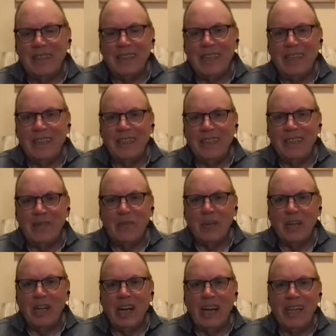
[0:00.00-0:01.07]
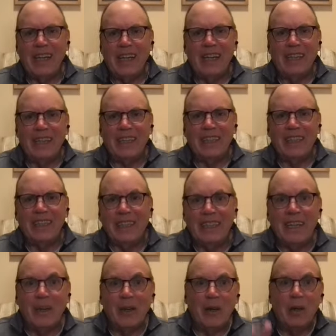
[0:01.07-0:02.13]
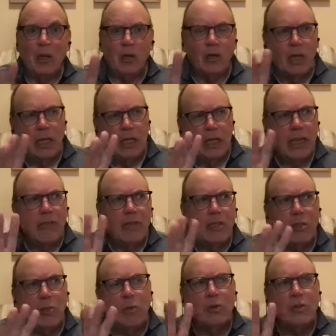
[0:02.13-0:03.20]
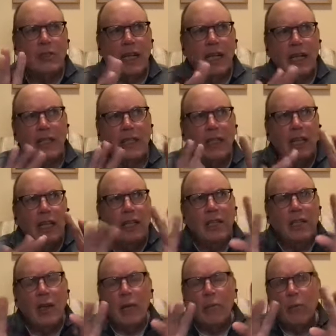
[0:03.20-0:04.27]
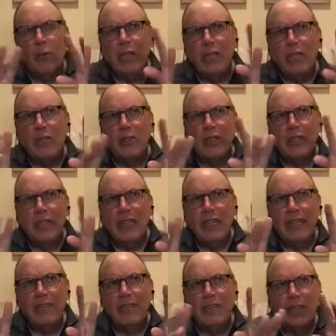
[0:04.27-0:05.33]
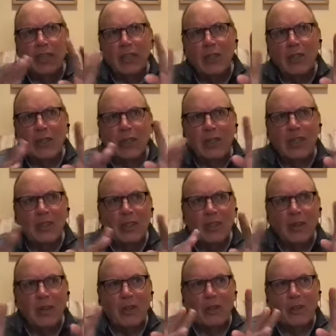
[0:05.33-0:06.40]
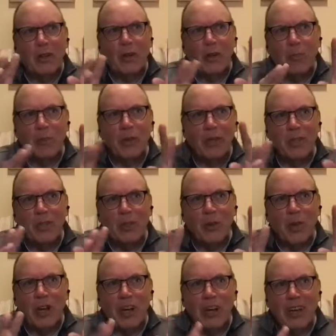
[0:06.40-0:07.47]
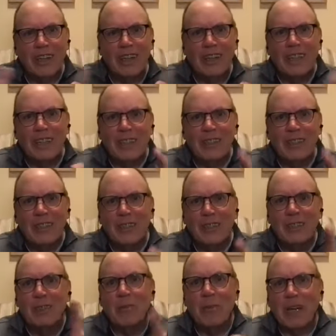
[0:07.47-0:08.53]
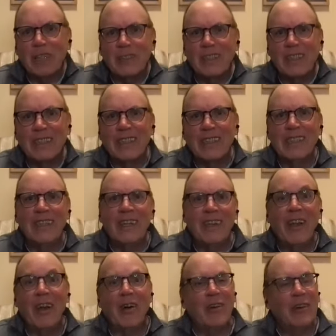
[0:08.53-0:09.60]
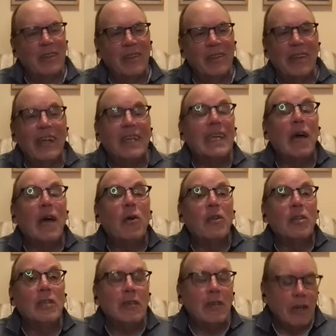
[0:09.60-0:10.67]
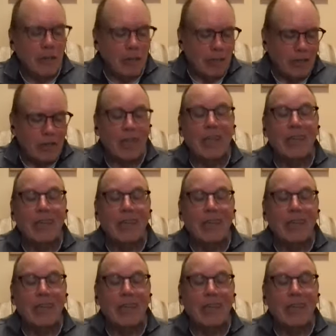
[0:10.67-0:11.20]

they were not like you know, oh Kevin, your personality. You know, I'm reading your tea leaves and your horoscope and you are, here's your mantra. No, it's like, how old are you? Oh, yeah, okay,